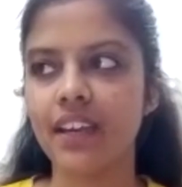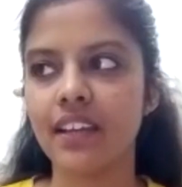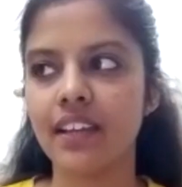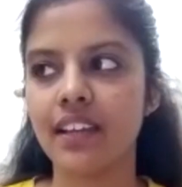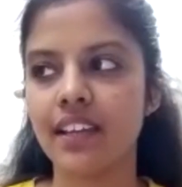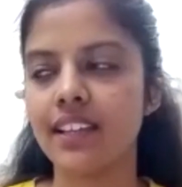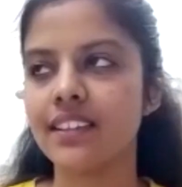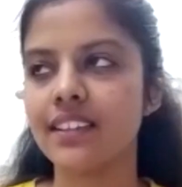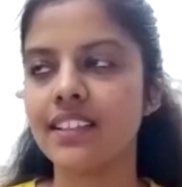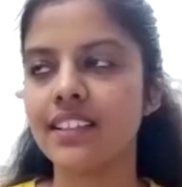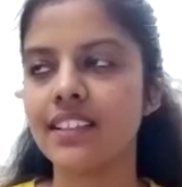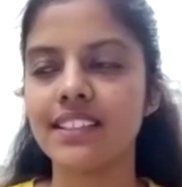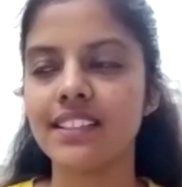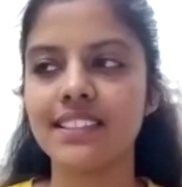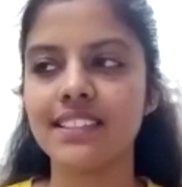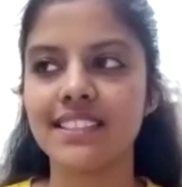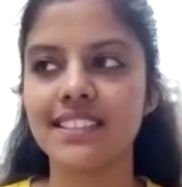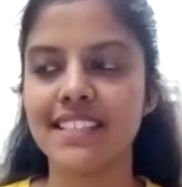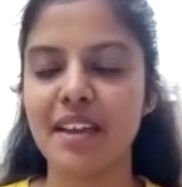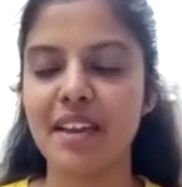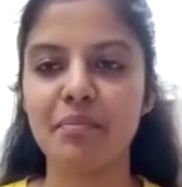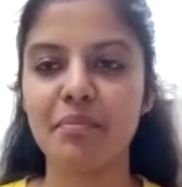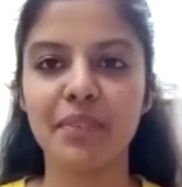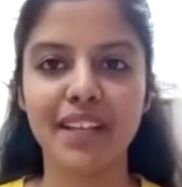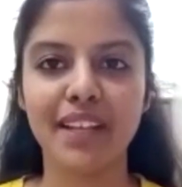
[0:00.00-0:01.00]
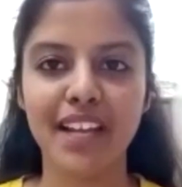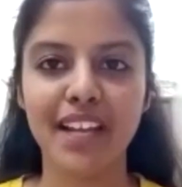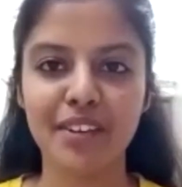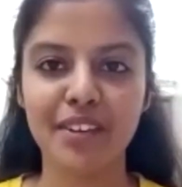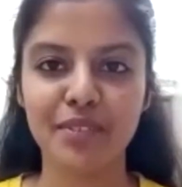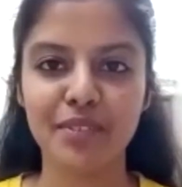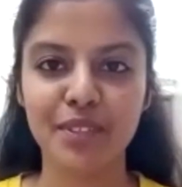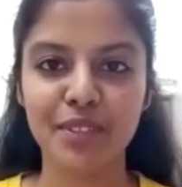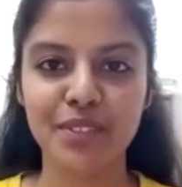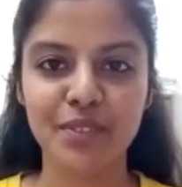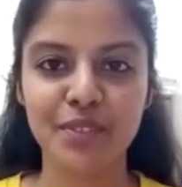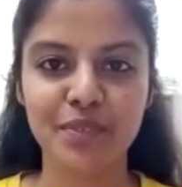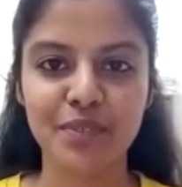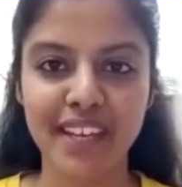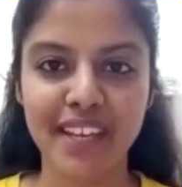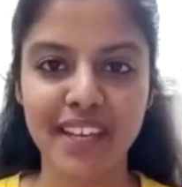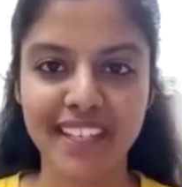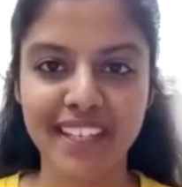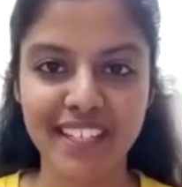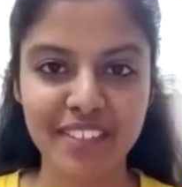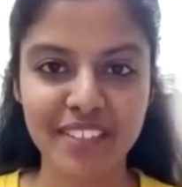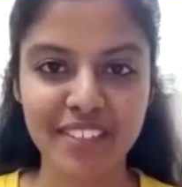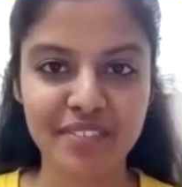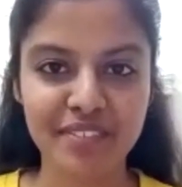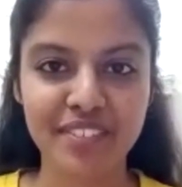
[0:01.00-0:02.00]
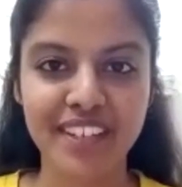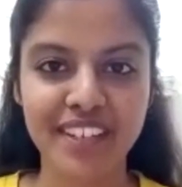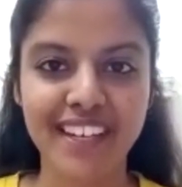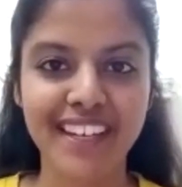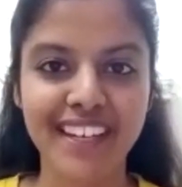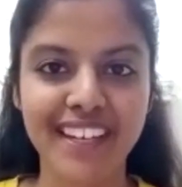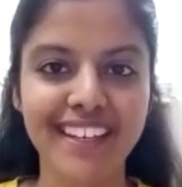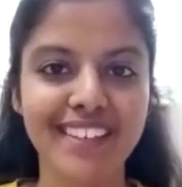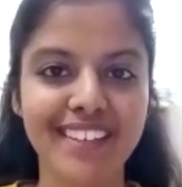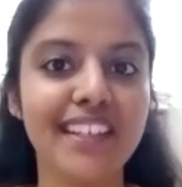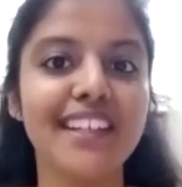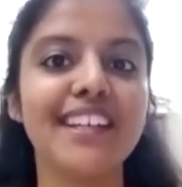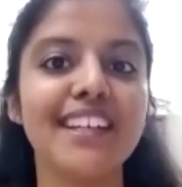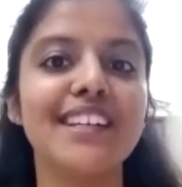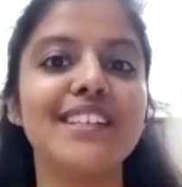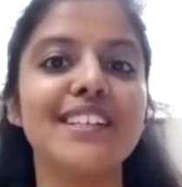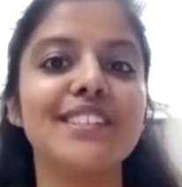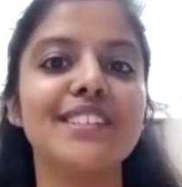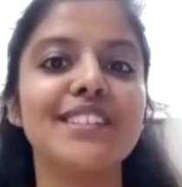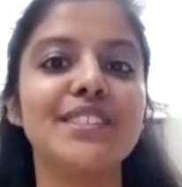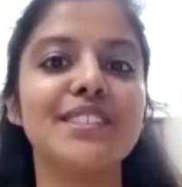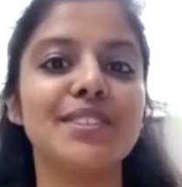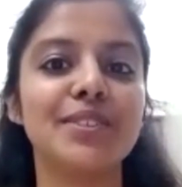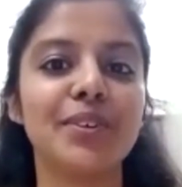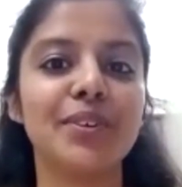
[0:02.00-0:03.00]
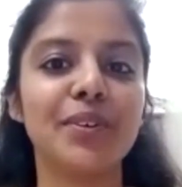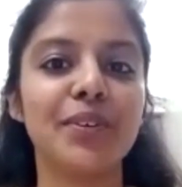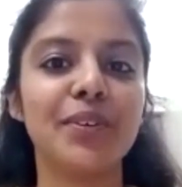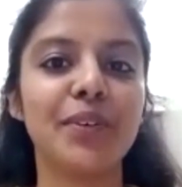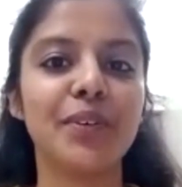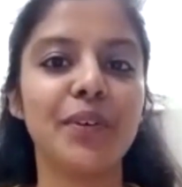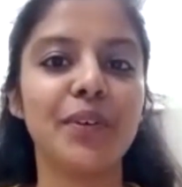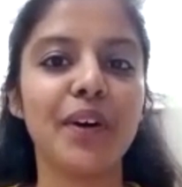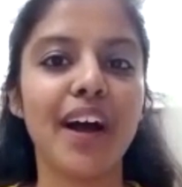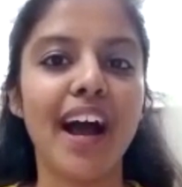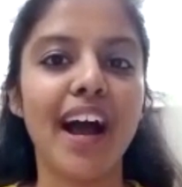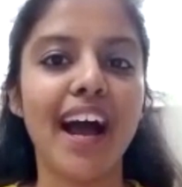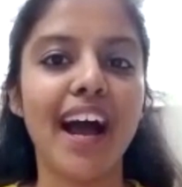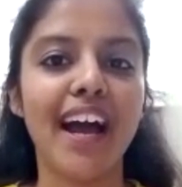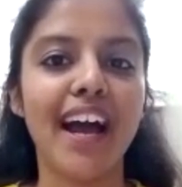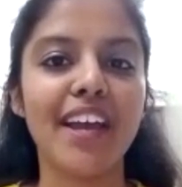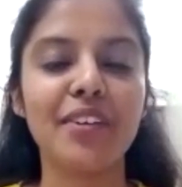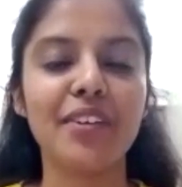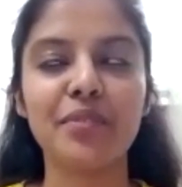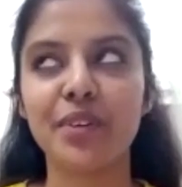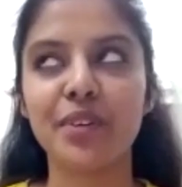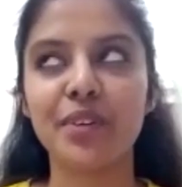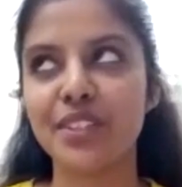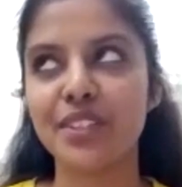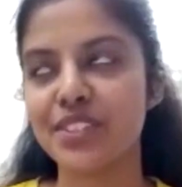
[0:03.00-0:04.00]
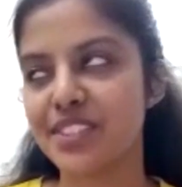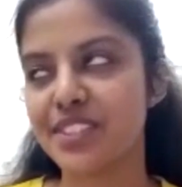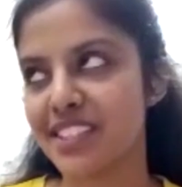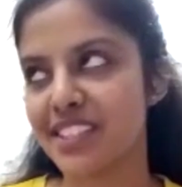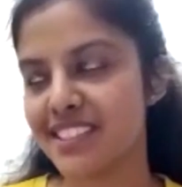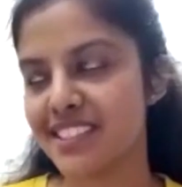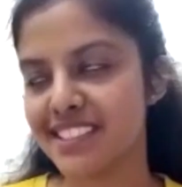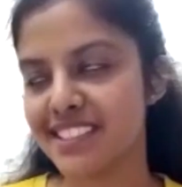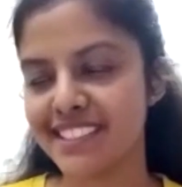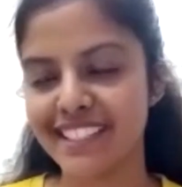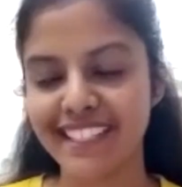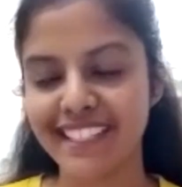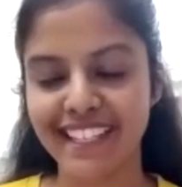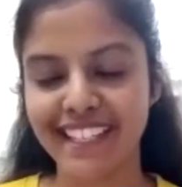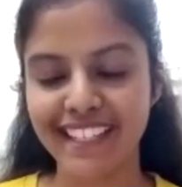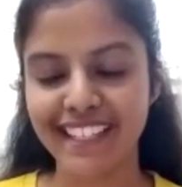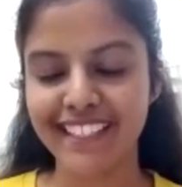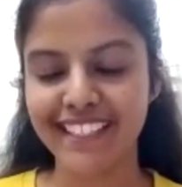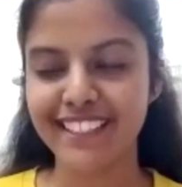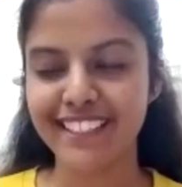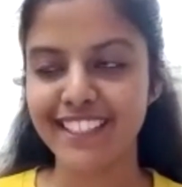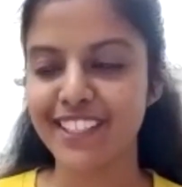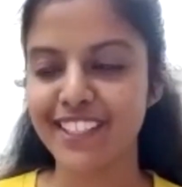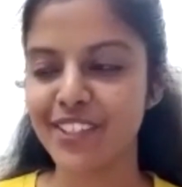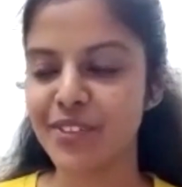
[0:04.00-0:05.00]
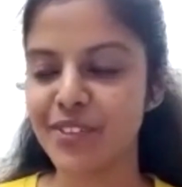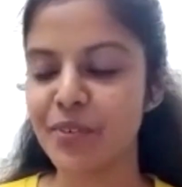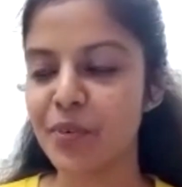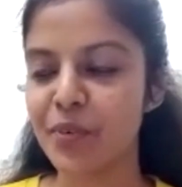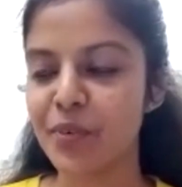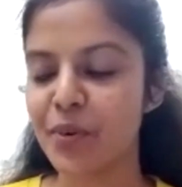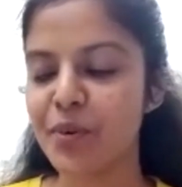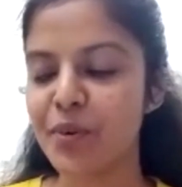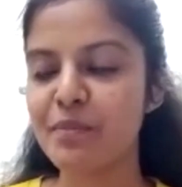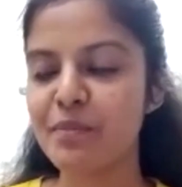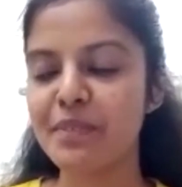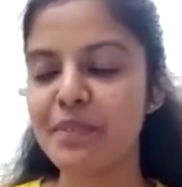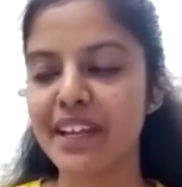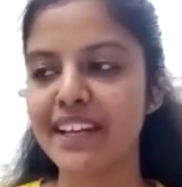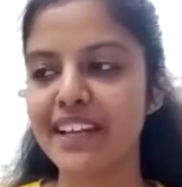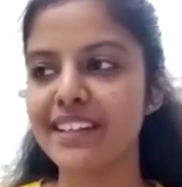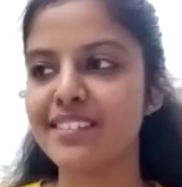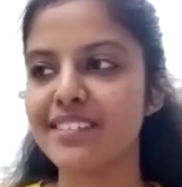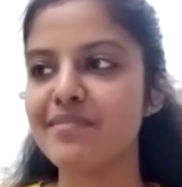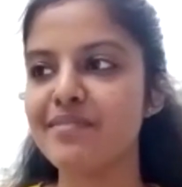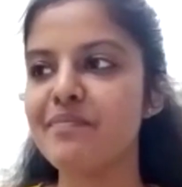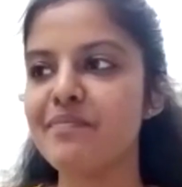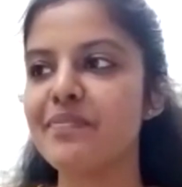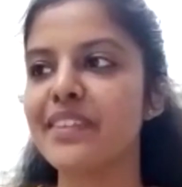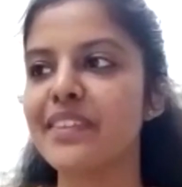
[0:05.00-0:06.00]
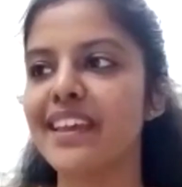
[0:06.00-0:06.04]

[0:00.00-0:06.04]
In the December, I was very free. So I was just sitting in the room and